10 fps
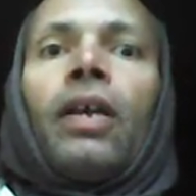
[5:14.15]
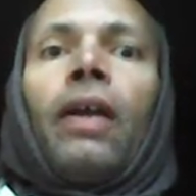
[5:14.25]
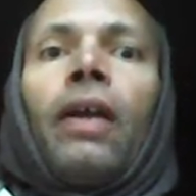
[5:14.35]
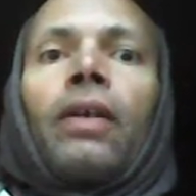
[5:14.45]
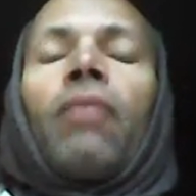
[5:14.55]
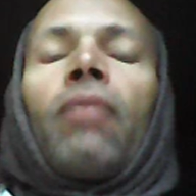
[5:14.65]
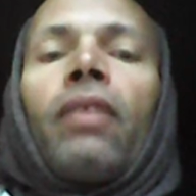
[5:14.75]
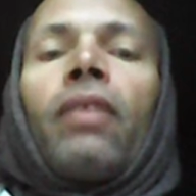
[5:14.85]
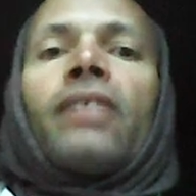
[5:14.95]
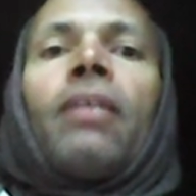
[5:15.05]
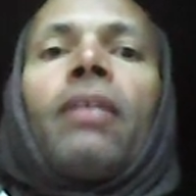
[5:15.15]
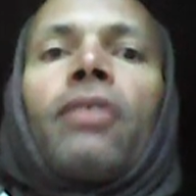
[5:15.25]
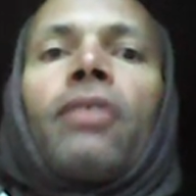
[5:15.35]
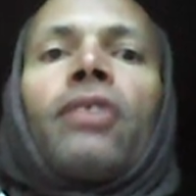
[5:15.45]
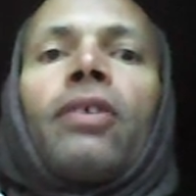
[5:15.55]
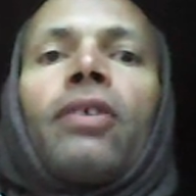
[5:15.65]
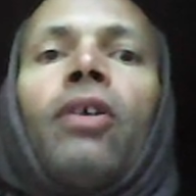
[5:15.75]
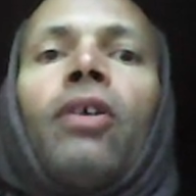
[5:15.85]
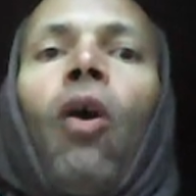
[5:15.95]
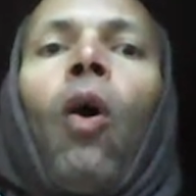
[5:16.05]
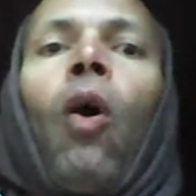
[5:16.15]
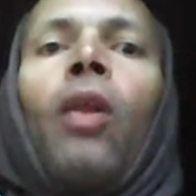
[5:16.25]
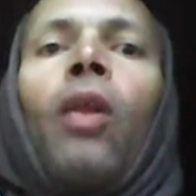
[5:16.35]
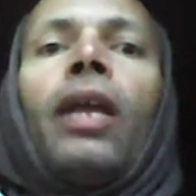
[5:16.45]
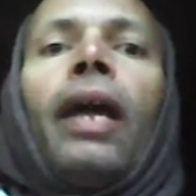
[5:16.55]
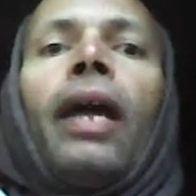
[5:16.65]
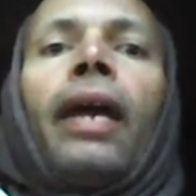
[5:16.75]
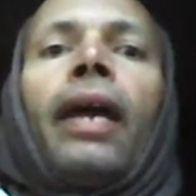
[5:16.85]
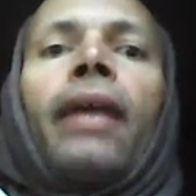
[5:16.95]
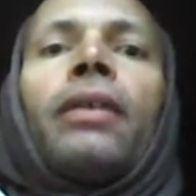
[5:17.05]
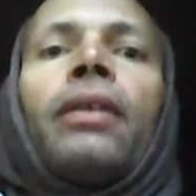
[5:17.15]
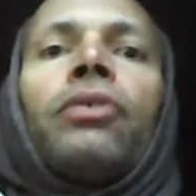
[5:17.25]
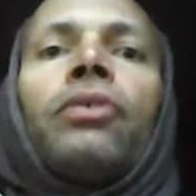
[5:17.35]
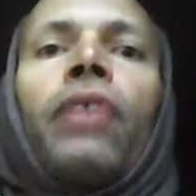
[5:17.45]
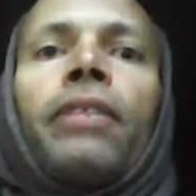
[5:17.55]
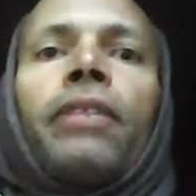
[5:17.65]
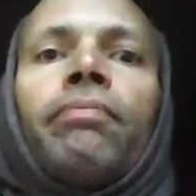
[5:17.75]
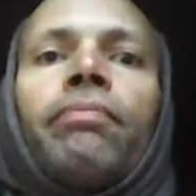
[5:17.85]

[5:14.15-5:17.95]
and a couple of examples are all and three.